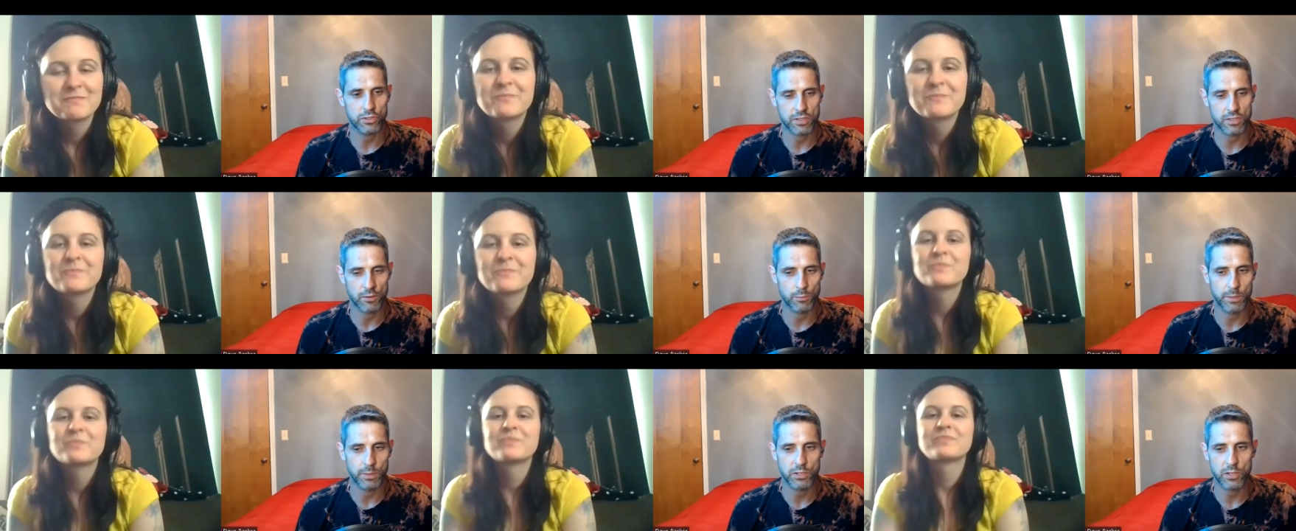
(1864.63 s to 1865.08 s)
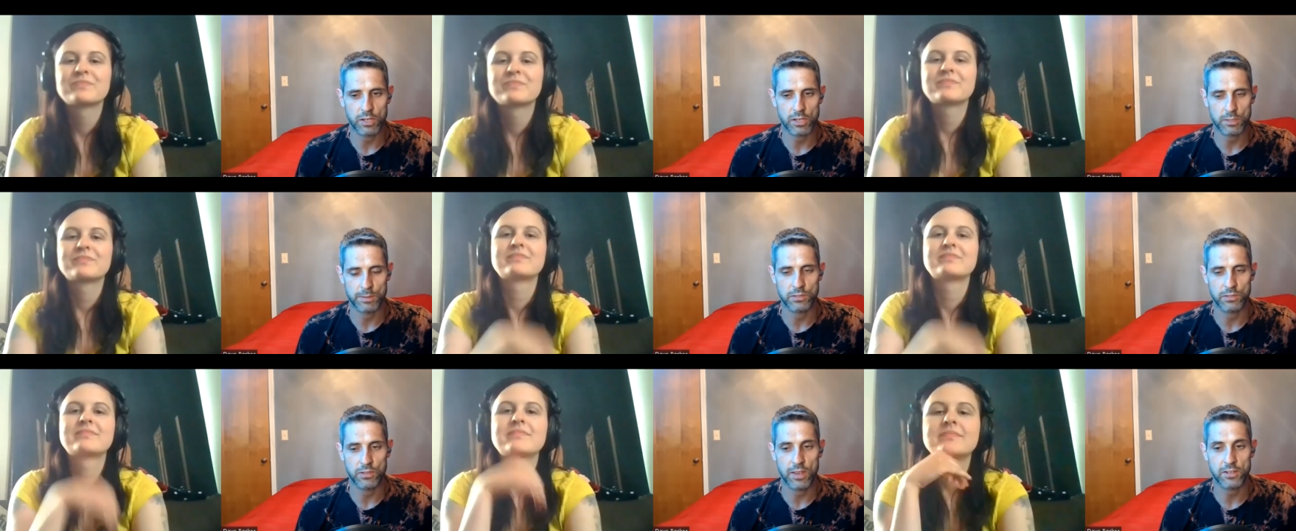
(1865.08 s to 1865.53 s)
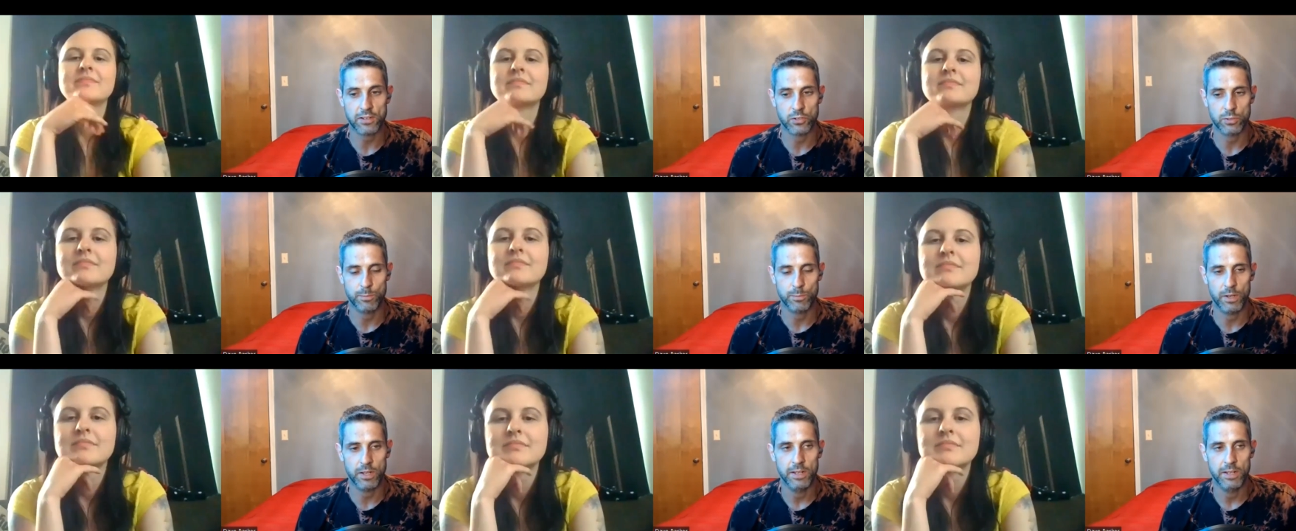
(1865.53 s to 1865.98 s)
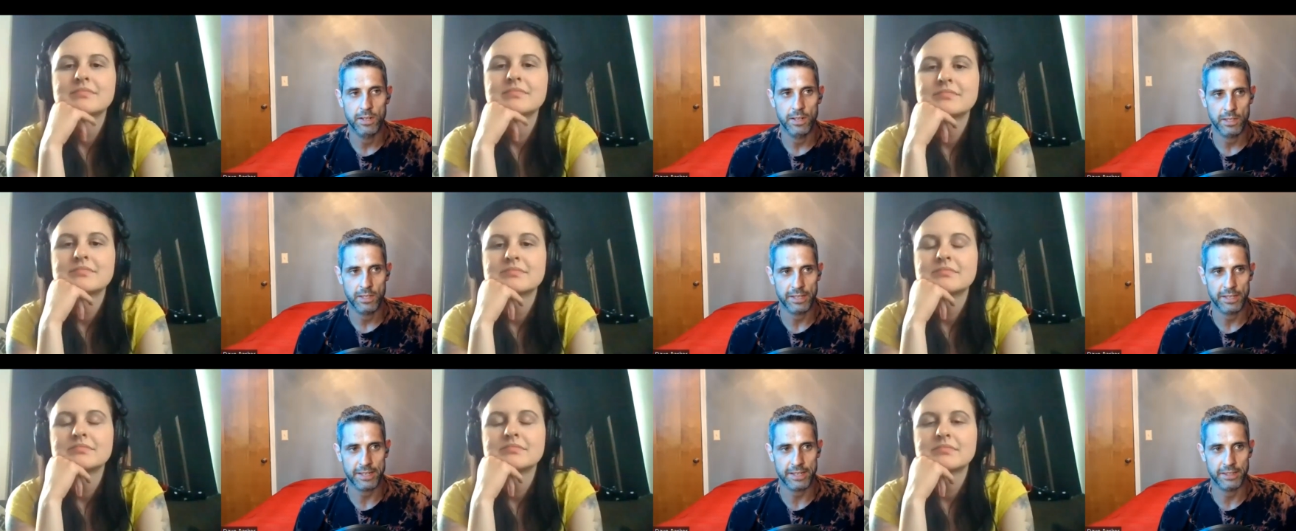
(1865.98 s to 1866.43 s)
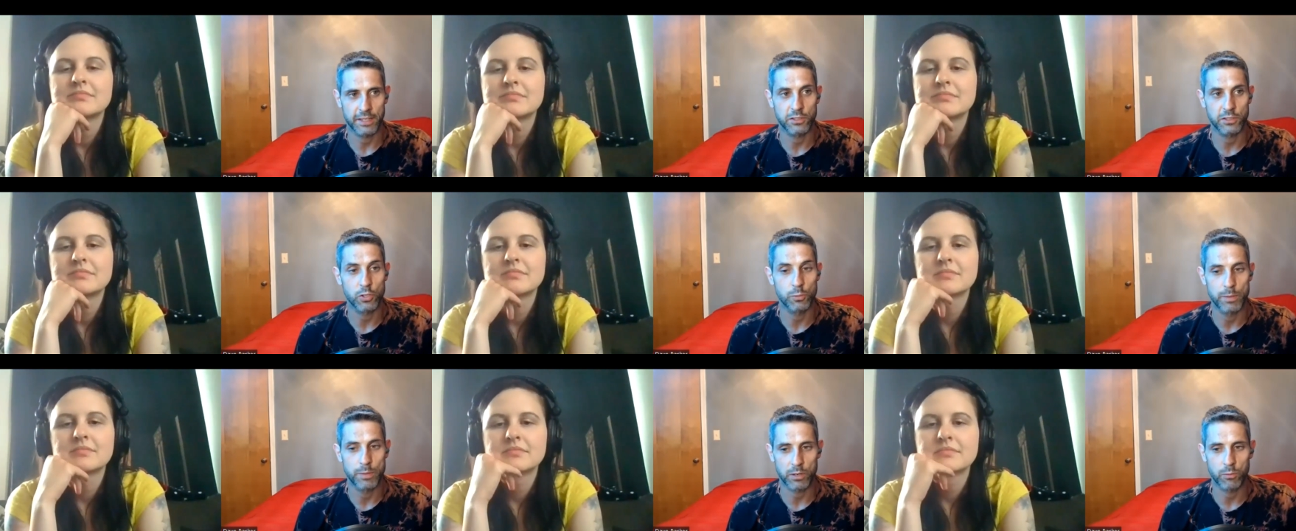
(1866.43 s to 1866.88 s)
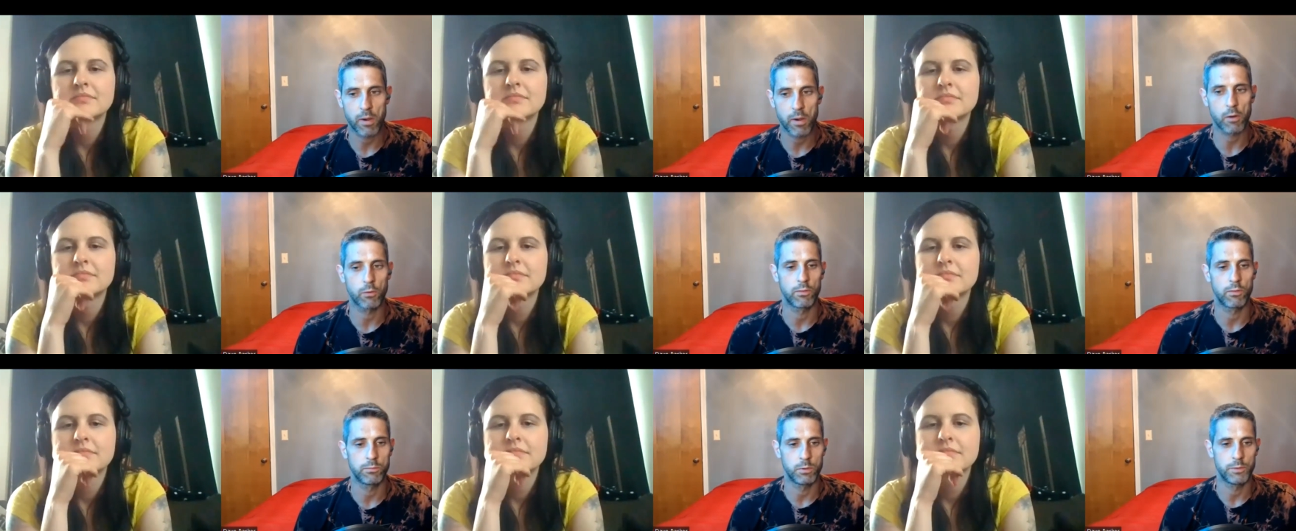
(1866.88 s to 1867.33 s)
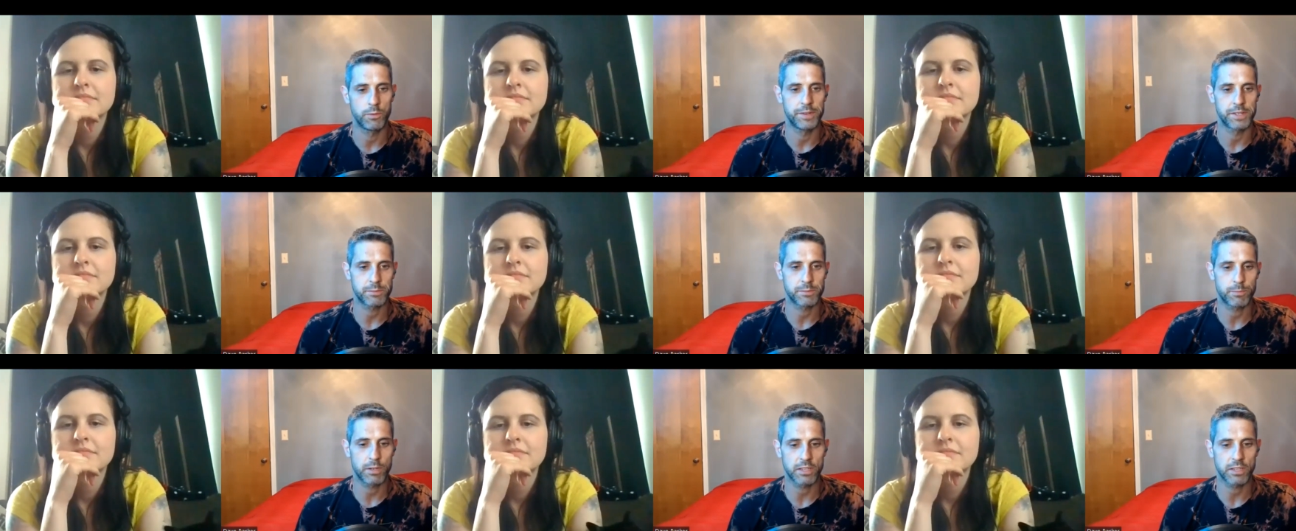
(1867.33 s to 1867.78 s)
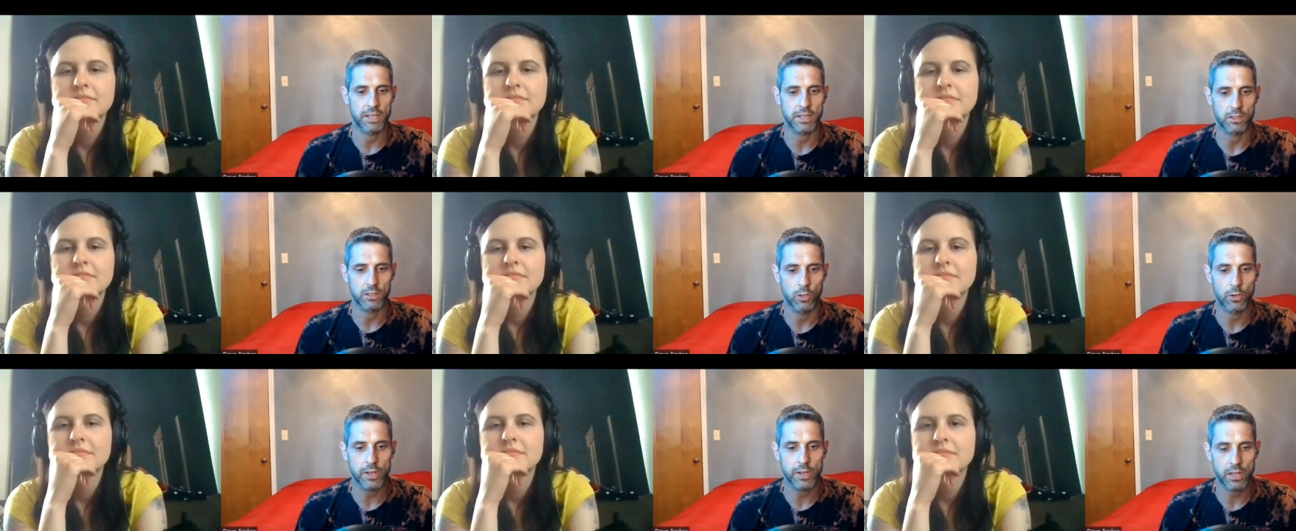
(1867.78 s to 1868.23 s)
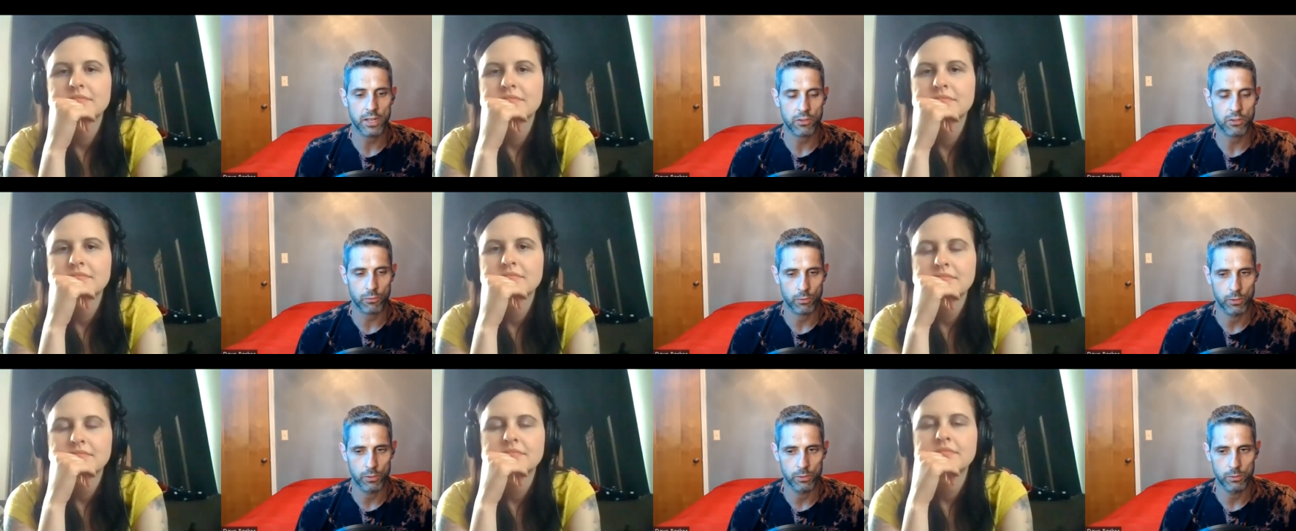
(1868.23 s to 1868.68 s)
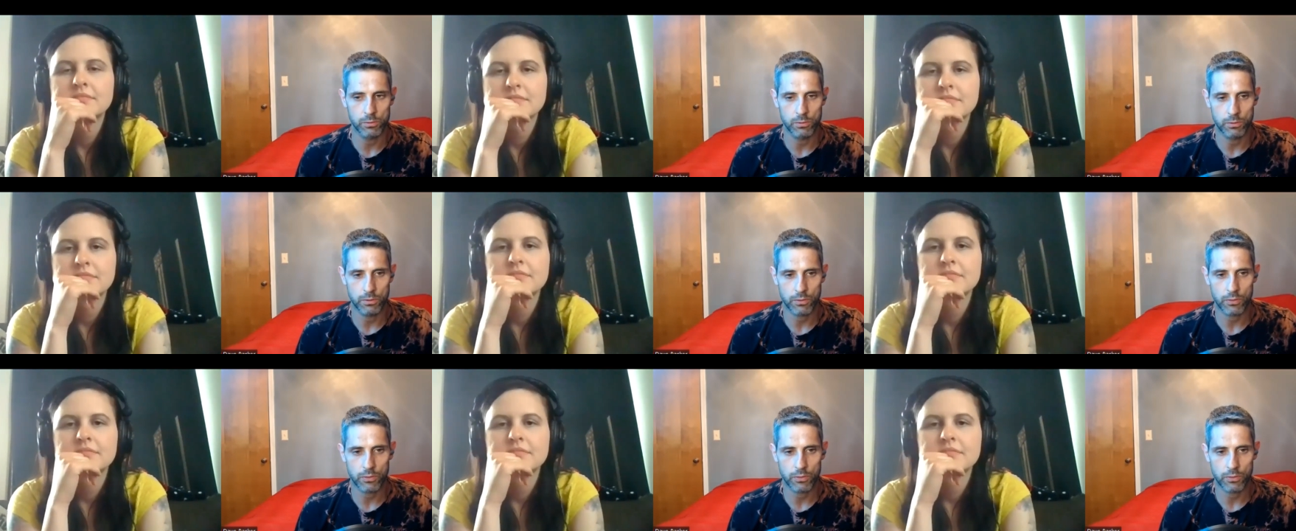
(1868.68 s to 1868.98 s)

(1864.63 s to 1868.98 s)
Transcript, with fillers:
Speaker 1: is everybody talks about slashers, but like in the two big werewolf movies, but like looking through,